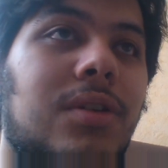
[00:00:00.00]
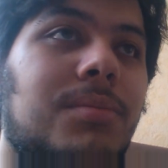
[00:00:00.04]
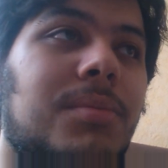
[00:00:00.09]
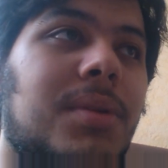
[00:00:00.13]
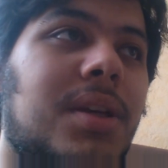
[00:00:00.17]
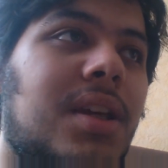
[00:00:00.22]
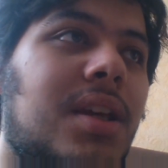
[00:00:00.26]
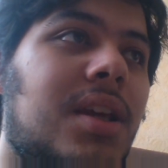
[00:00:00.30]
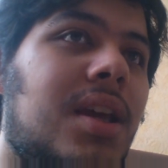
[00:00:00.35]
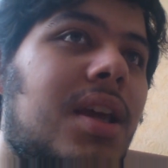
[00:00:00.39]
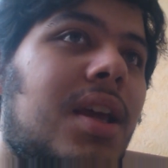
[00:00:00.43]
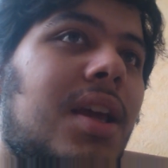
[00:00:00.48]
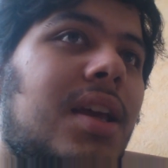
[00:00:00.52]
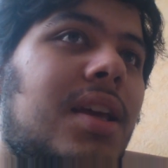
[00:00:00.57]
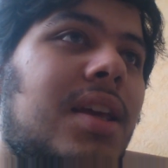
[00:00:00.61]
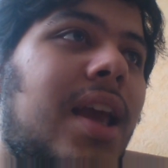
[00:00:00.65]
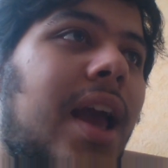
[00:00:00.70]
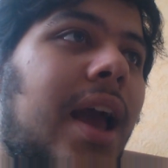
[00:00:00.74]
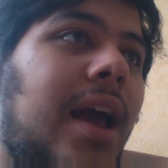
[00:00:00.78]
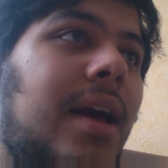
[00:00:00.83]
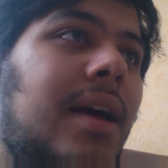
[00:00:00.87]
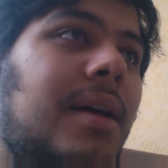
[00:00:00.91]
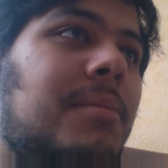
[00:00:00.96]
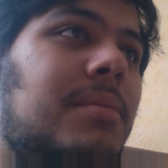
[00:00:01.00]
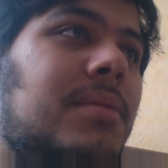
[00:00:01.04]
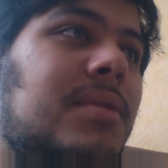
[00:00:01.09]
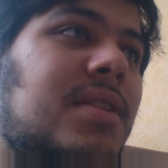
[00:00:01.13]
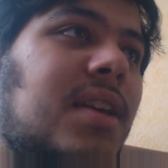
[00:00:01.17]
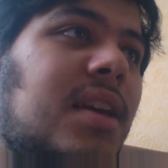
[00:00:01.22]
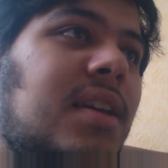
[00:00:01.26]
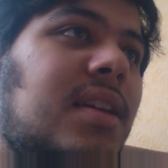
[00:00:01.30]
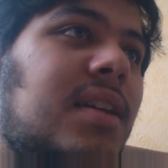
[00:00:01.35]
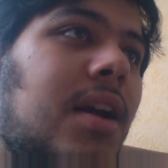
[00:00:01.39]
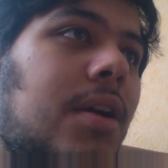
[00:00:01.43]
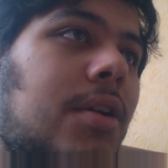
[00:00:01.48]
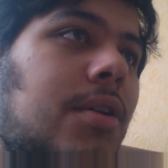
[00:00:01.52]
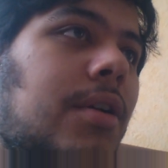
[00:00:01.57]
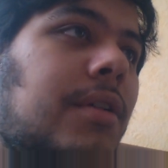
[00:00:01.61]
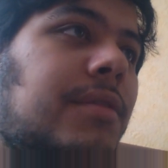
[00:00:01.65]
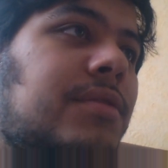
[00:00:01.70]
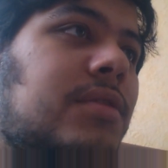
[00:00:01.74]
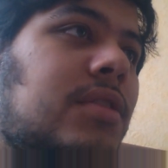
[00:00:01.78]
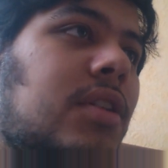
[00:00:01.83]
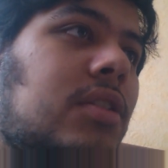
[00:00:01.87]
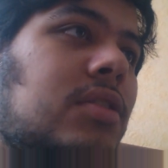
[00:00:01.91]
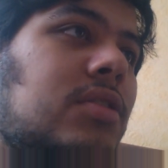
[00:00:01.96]
told me, yeah, take care
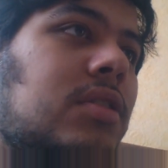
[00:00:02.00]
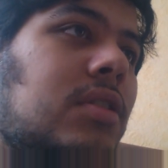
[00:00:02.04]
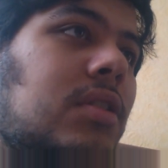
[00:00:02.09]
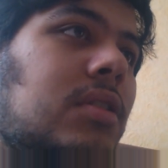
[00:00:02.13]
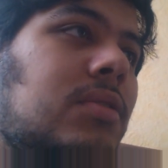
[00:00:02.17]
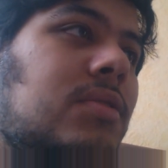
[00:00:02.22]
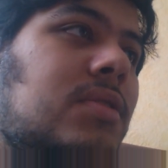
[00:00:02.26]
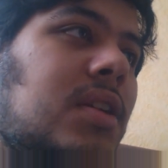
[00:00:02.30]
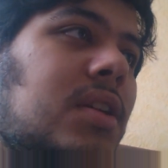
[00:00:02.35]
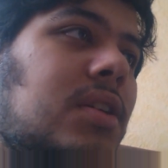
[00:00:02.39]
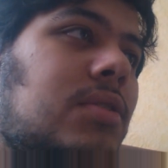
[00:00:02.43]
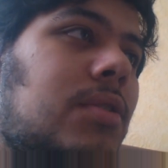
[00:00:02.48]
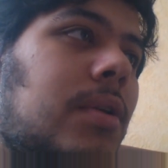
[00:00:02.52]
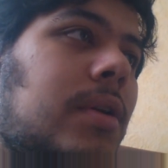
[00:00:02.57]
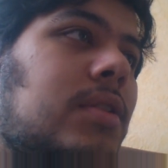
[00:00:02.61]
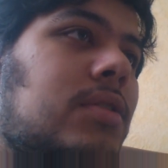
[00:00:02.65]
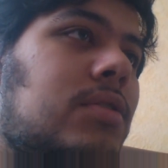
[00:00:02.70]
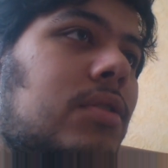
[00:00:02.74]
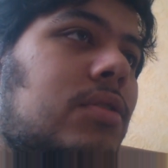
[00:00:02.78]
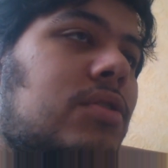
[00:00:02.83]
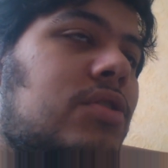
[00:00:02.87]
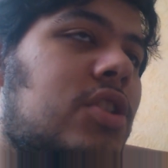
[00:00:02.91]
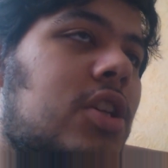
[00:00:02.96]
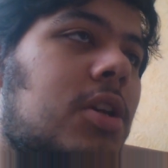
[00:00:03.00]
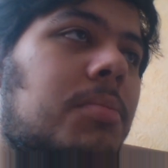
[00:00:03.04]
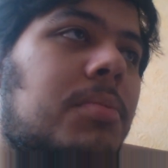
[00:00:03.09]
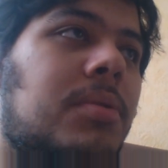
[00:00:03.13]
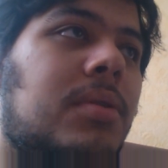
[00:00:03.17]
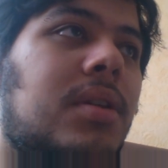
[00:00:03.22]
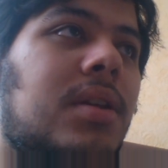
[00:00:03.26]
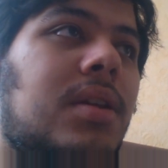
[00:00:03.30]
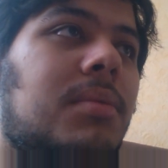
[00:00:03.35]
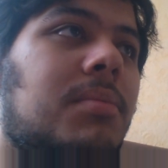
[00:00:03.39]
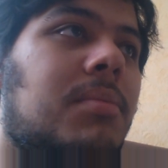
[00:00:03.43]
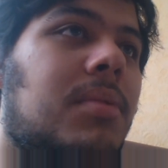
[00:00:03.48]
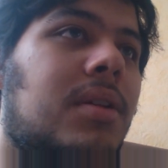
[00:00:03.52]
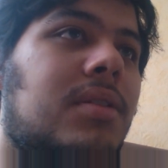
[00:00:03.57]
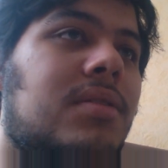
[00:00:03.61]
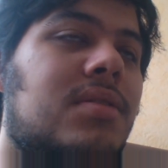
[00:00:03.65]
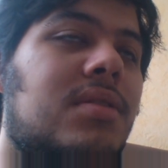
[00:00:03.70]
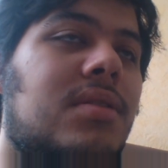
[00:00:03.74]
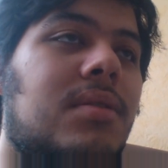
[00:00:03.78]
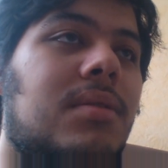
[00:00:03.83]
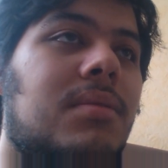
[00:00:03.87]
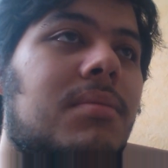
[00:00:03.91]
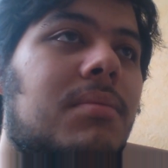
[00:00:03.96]
of not losing your internship.
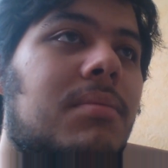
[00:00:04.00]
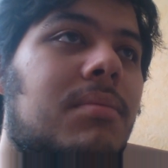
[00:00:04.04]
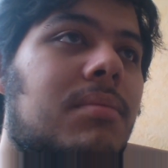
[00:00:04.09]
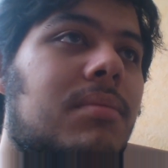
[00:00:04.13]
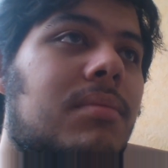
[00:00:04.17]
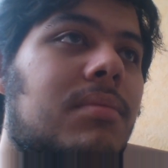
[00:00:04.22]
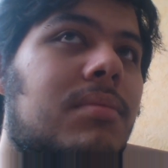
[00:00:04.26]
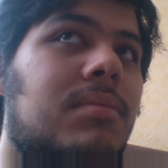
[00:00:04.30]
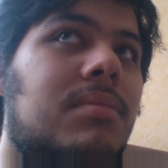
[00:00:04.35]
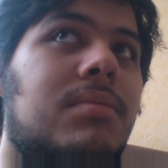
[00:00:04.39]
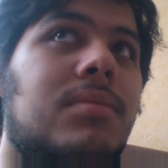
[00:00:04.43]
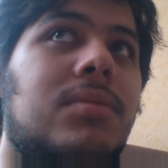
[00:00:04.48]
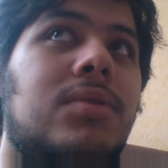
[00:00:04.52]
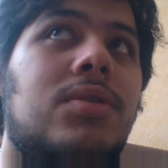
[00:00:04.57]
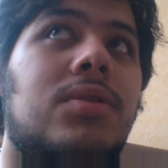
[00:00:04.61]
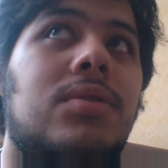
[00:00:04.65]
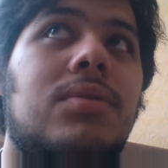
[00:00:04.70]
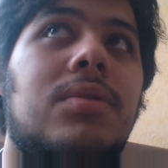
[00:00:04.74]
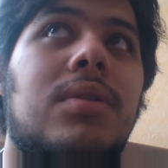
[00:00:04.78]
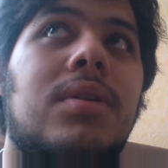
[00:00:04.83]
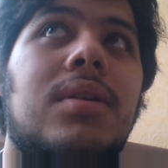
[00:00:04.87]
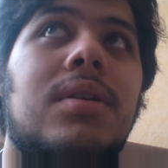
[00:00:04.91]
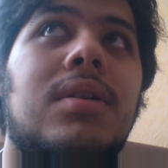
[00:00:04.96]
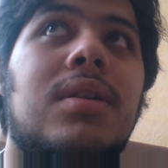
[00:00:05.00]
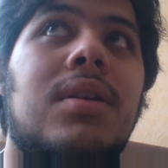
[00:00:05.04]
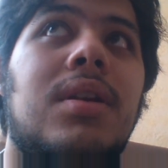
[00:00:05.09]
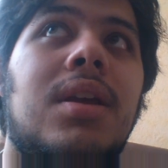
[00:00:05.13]
But, dude,